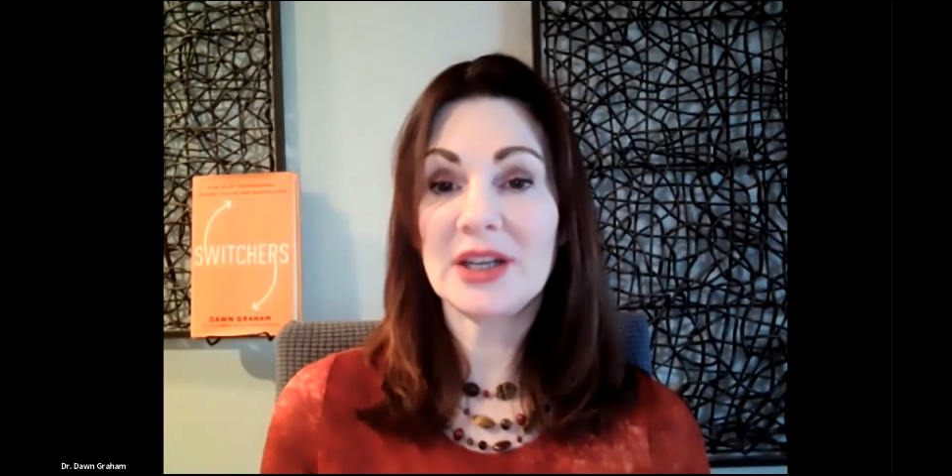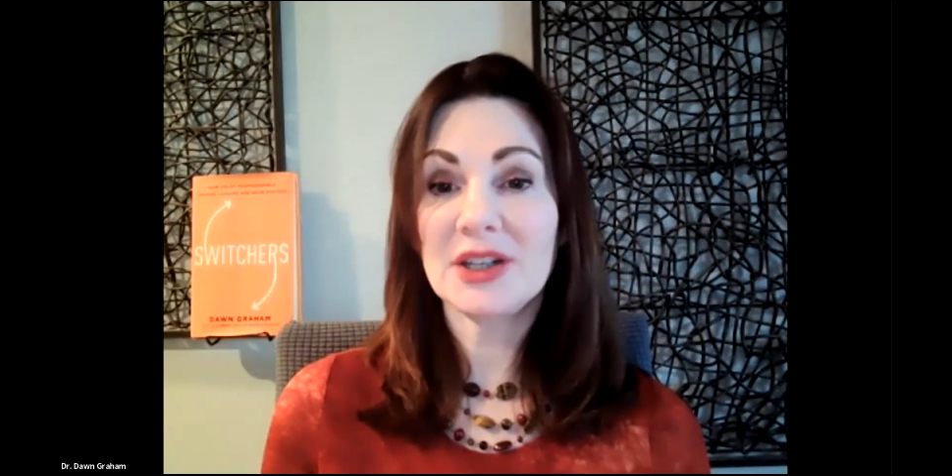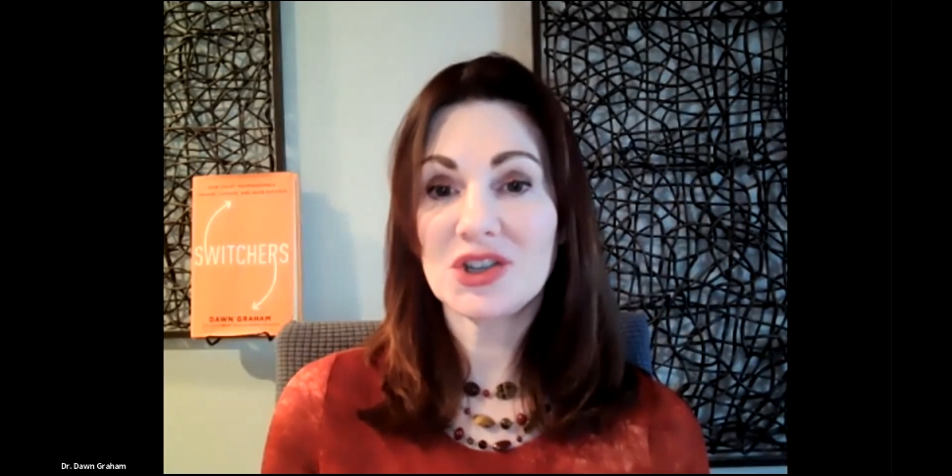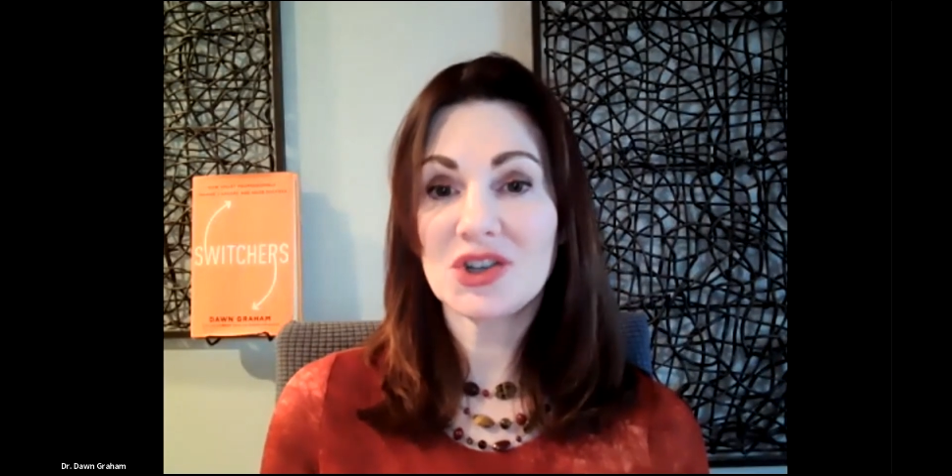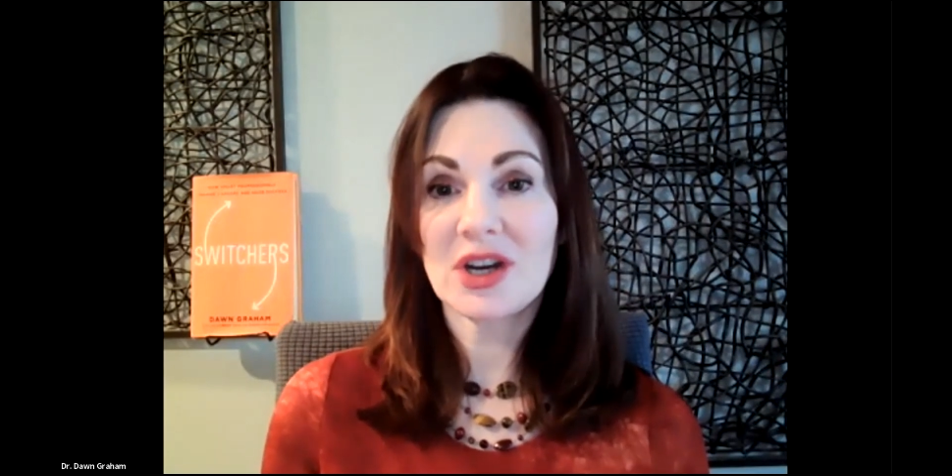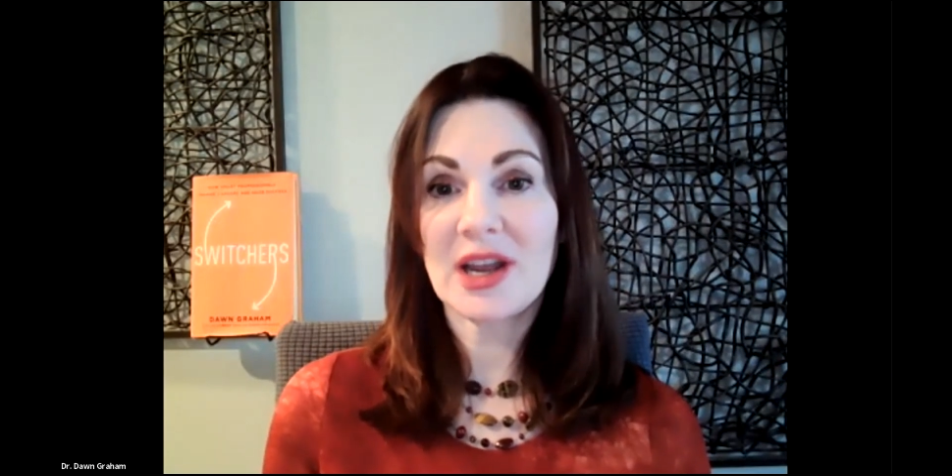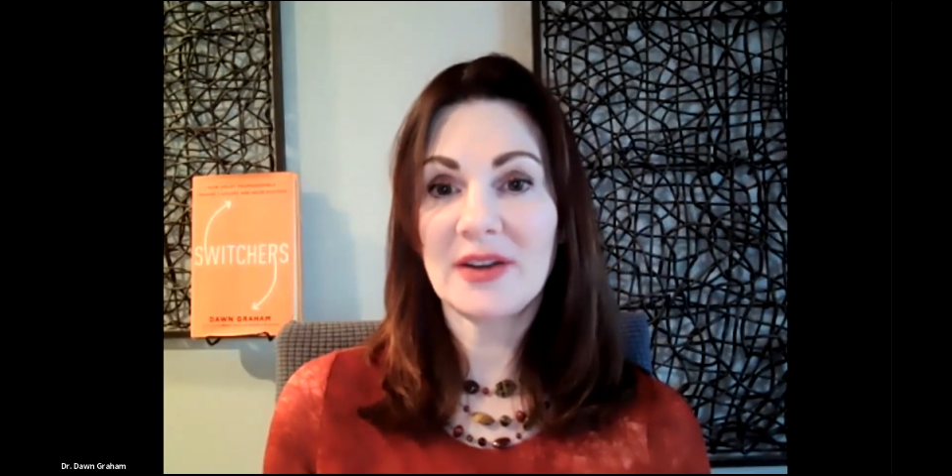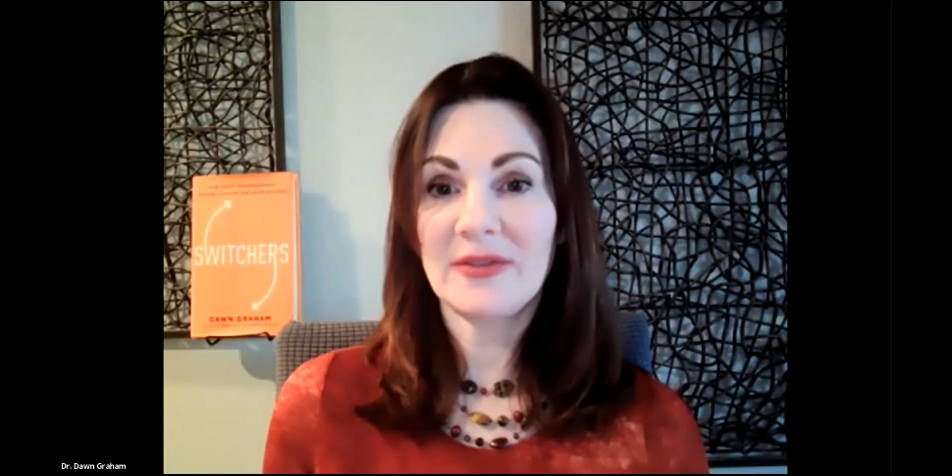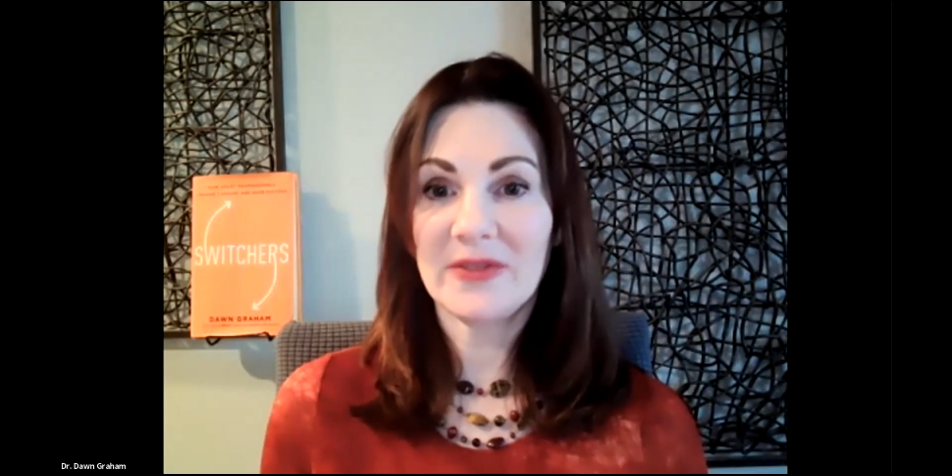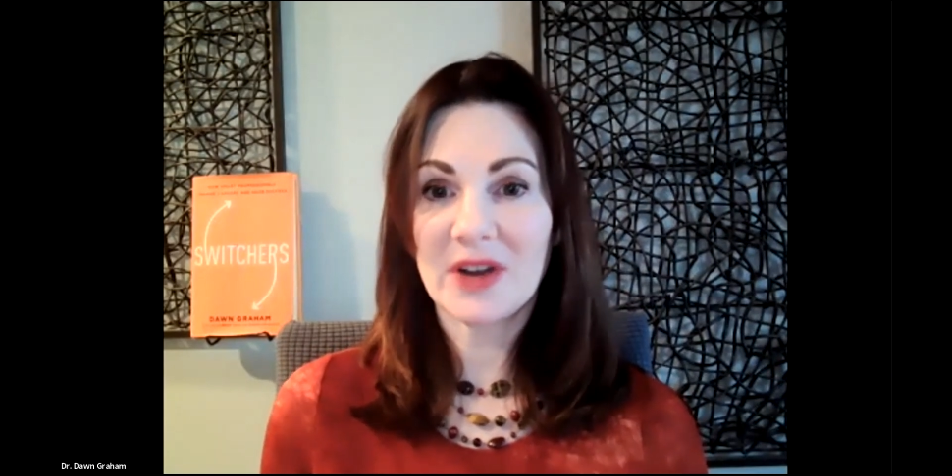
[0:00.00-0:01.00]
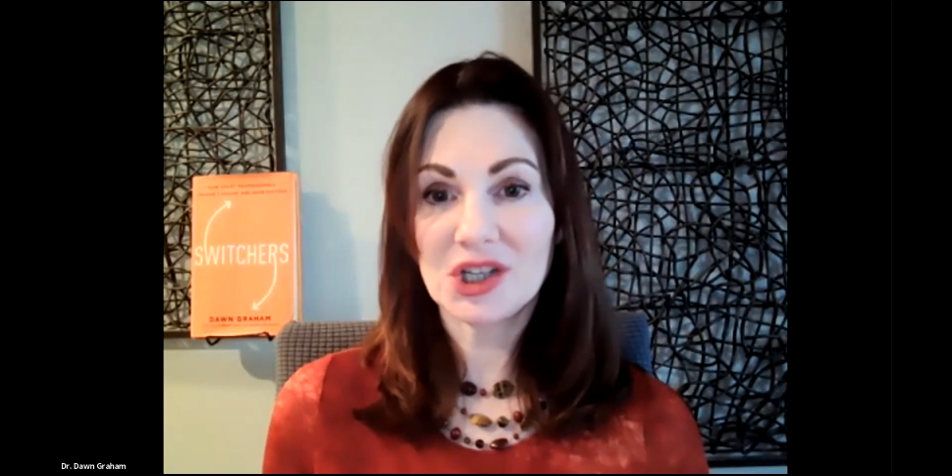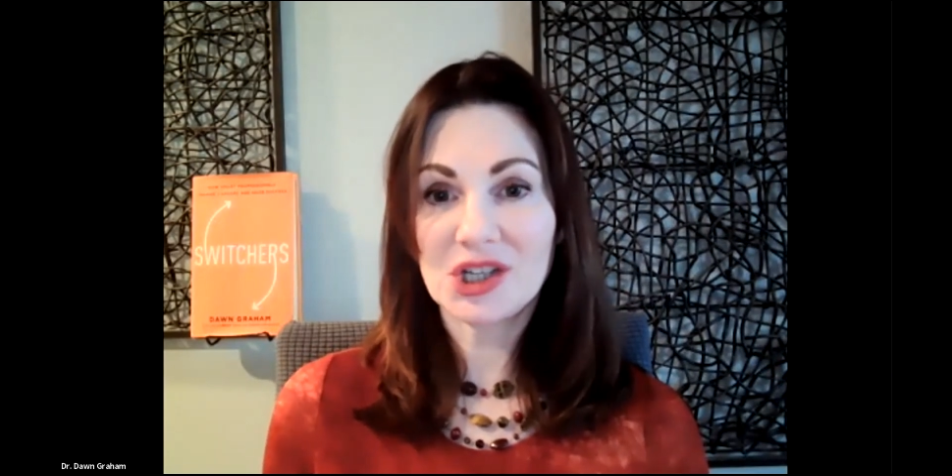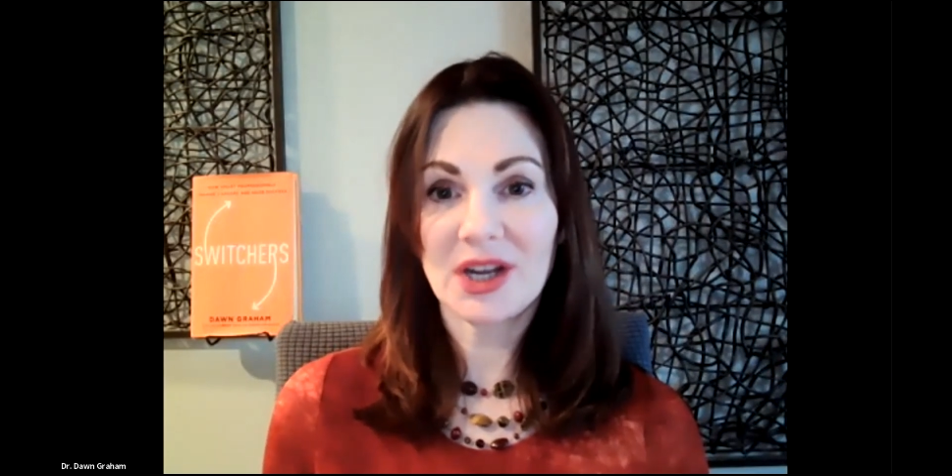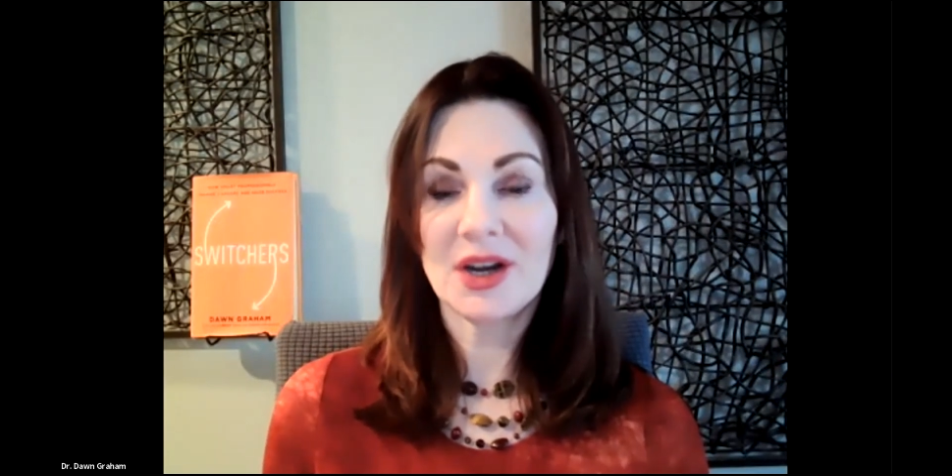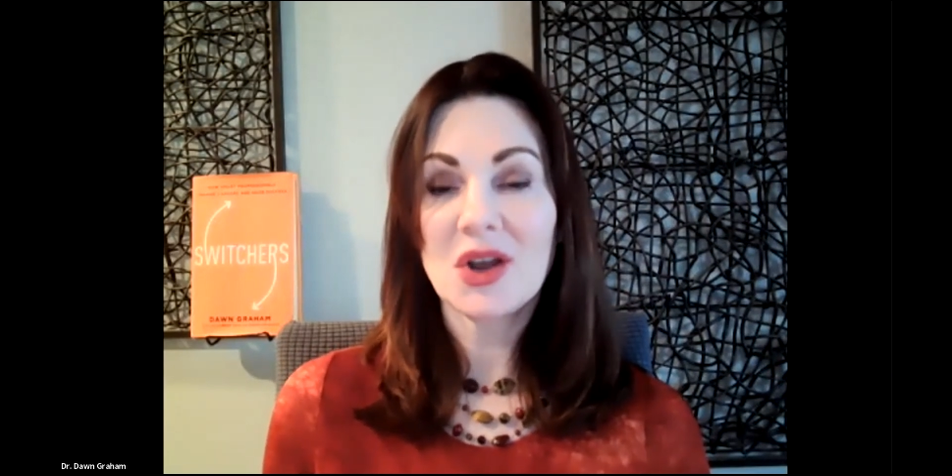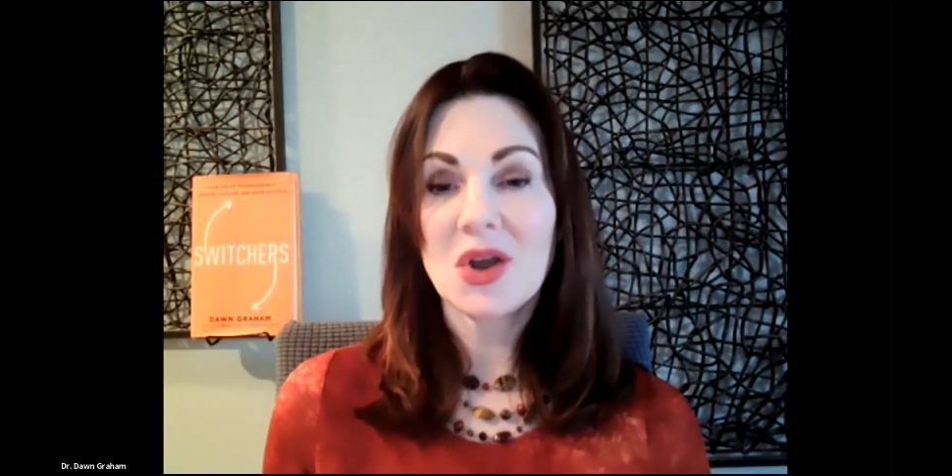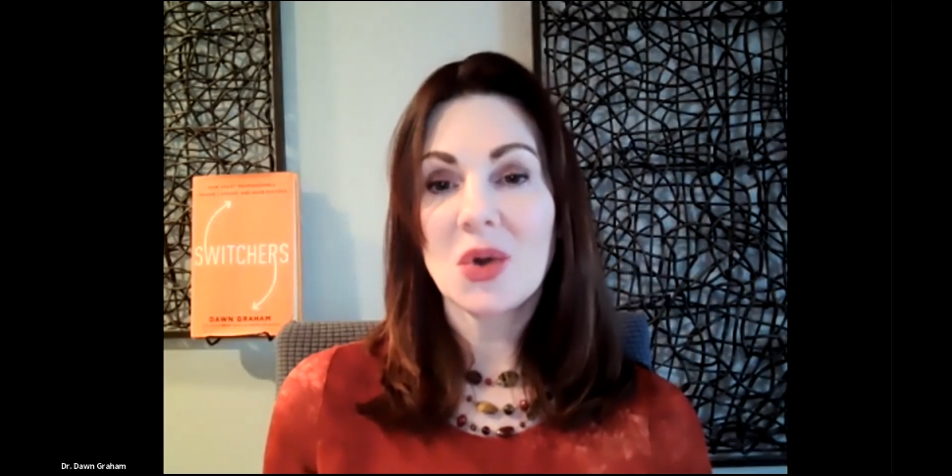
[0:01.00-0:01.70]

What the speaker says: industry and function,